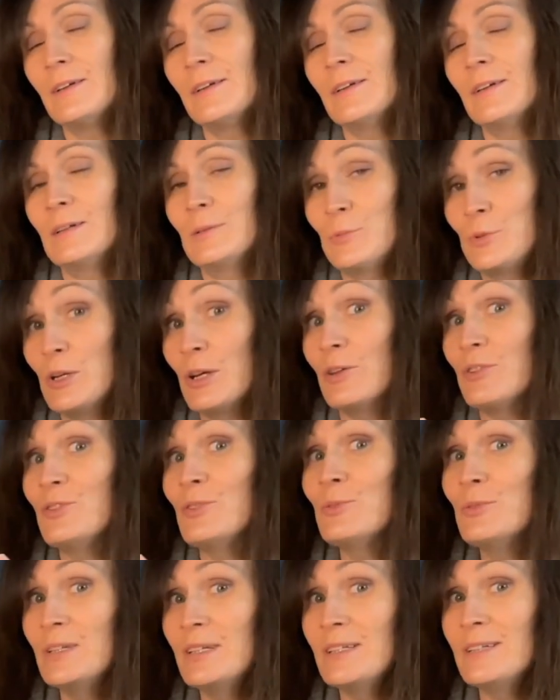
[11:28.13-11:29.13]
And we
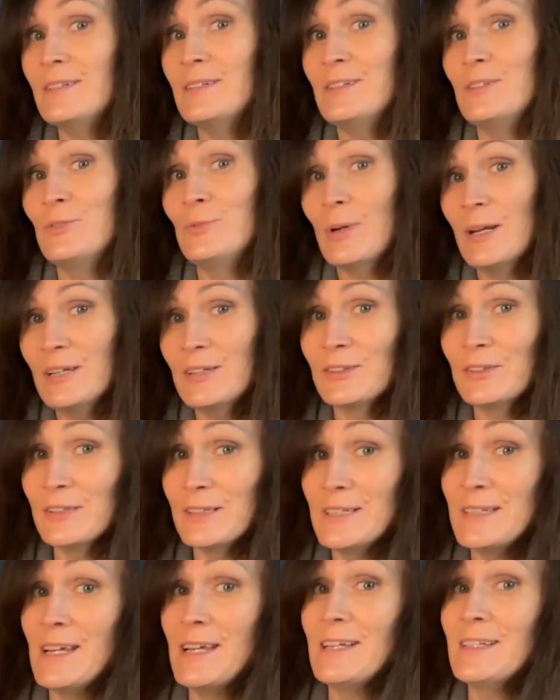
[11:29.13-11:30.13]
also need to regularly
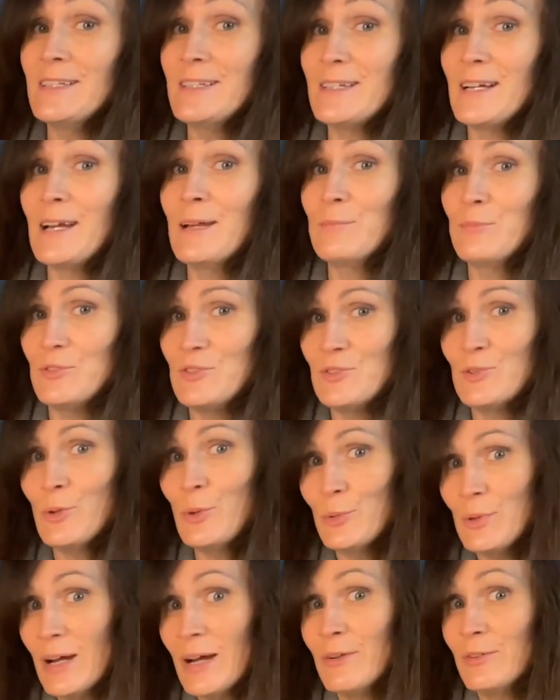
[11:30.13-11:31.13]
take the time to slow
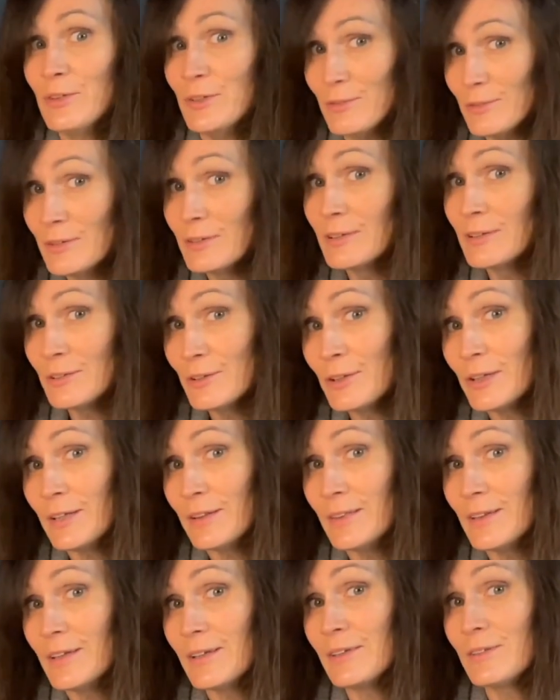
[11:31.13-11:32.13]
down and really look at
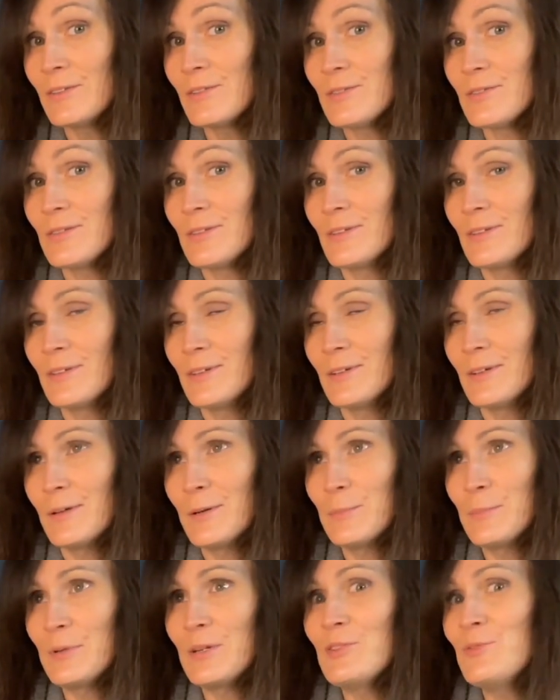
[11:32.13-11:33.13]
things,
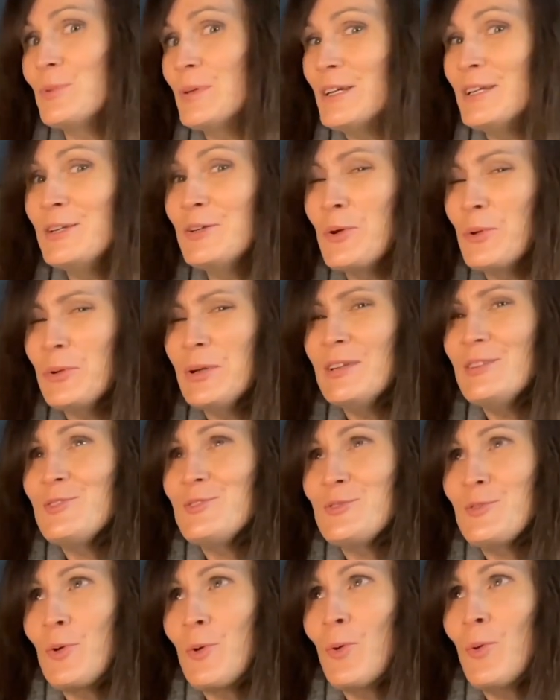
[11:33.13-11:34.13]
because we can notice
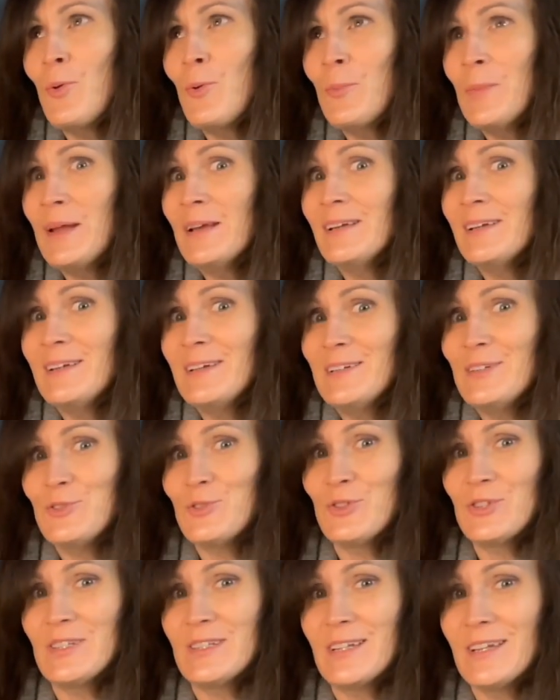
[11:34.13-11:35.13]
so many
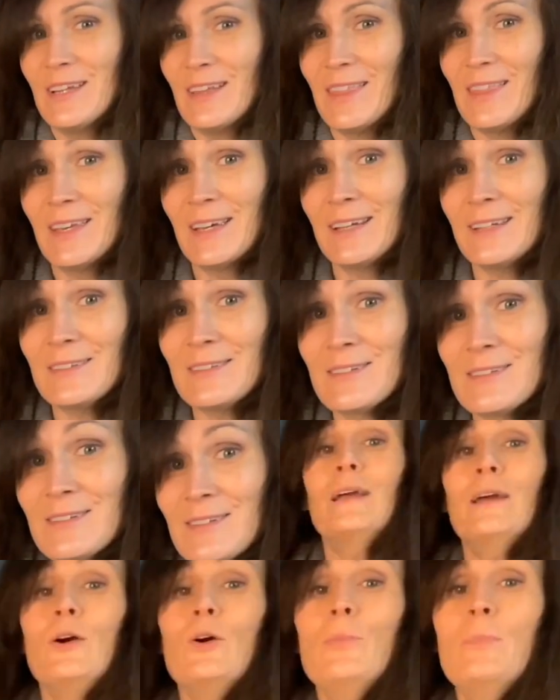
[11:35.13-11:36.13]
interesting things.
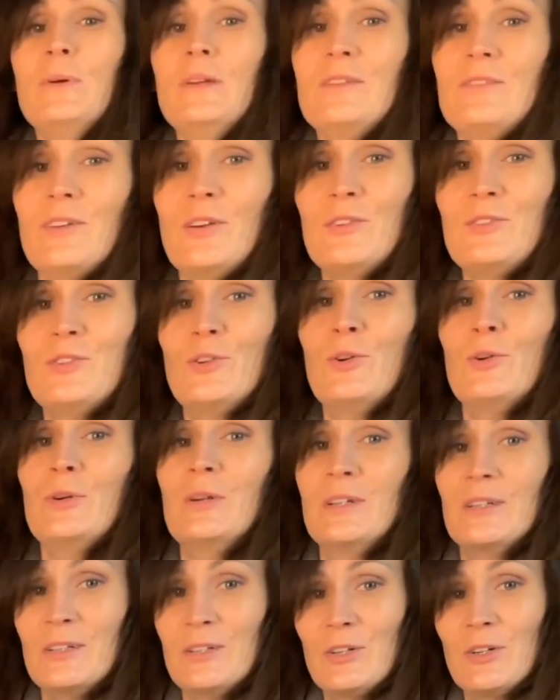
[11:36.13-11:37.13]
I hope it has also
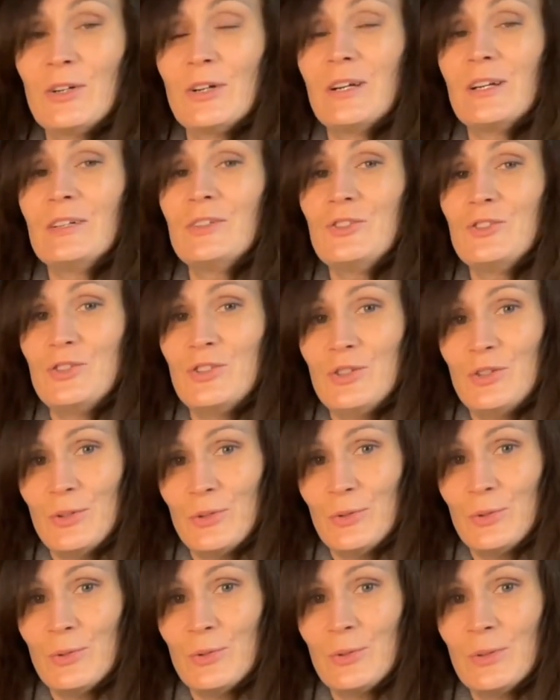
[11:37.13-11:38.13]
encouraged
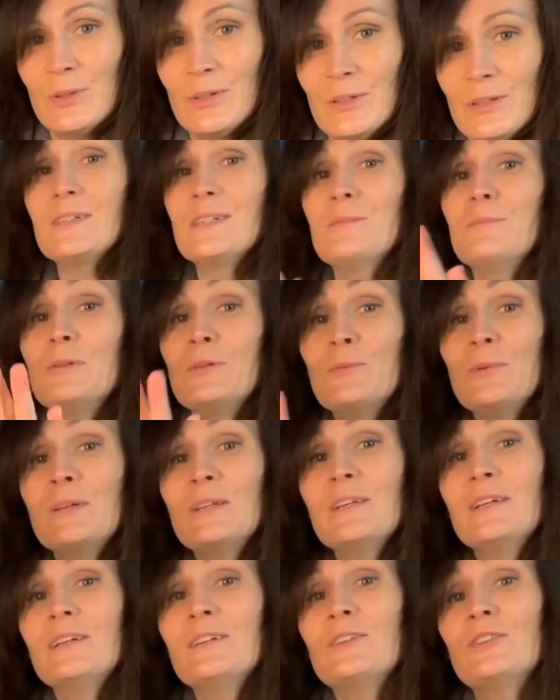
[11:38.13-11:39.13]
you to be
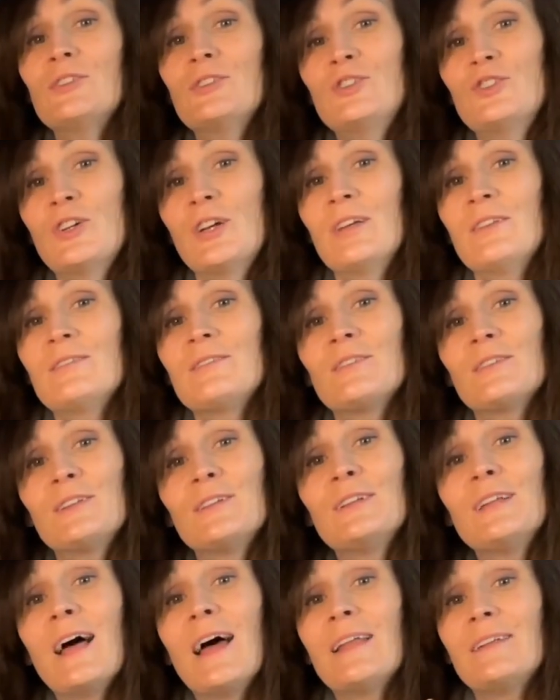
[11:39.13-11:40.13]
willing to just
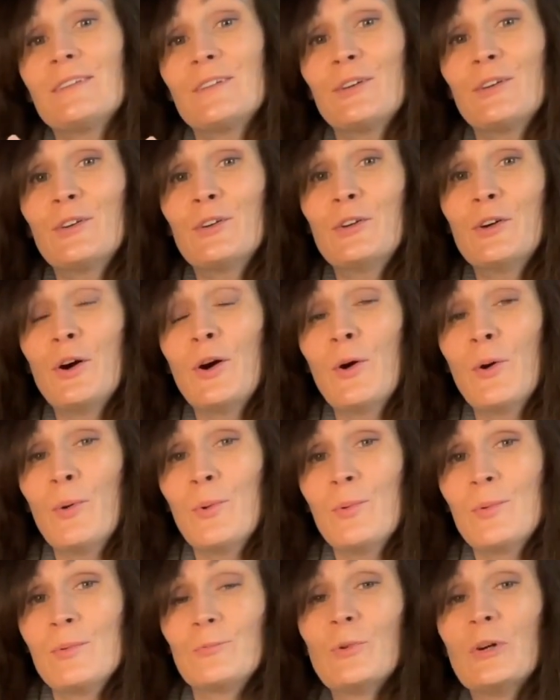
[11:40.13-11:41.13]
let
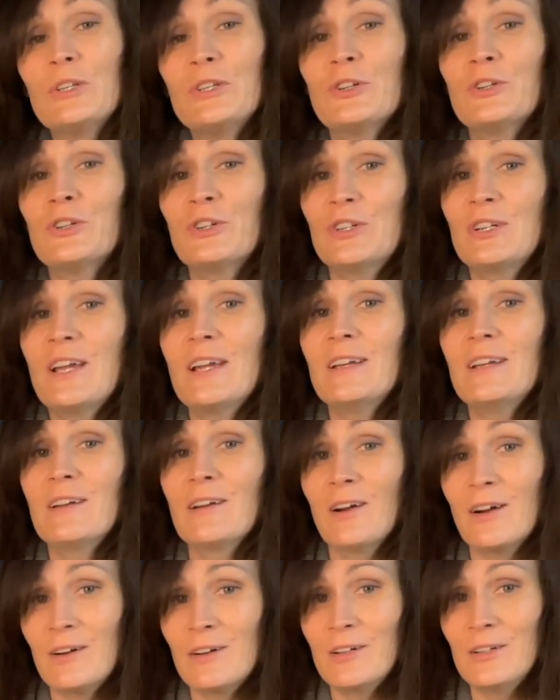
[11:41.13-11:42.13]
go when you're
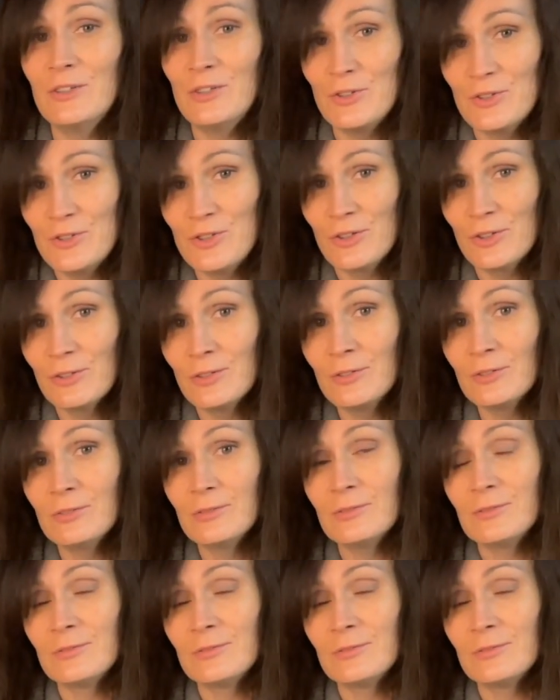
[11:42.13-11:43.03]
creating art in your journal.